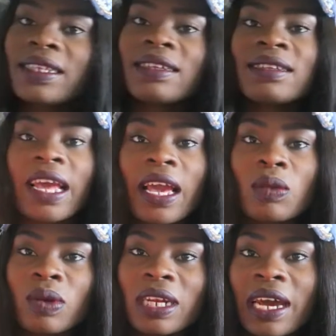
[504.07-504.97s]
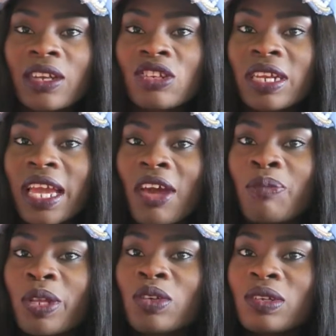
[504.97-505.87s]
is the second one, actually.
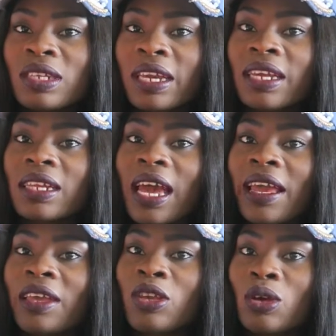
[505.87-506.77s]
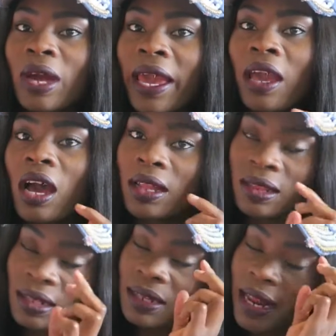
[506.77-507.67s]
I've been using it. I got
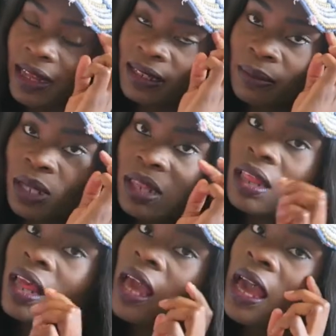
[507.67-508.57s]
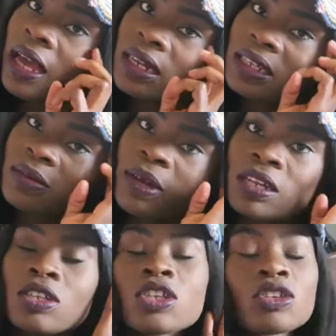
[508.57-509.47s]
this last month, and it
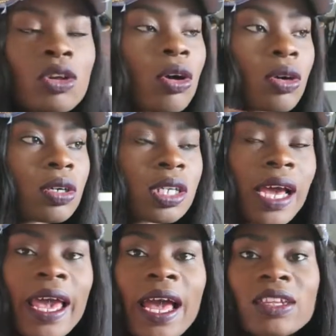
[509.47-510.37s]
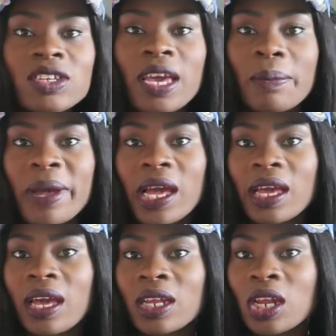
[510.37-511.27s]
smelled so good, I had to get
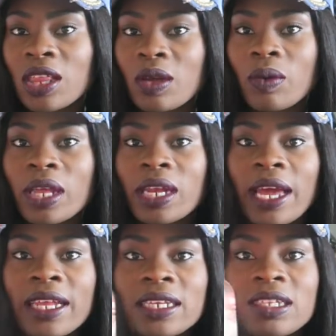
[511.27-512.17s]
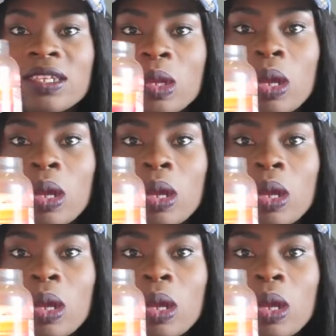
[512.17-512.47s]
back another one. And it's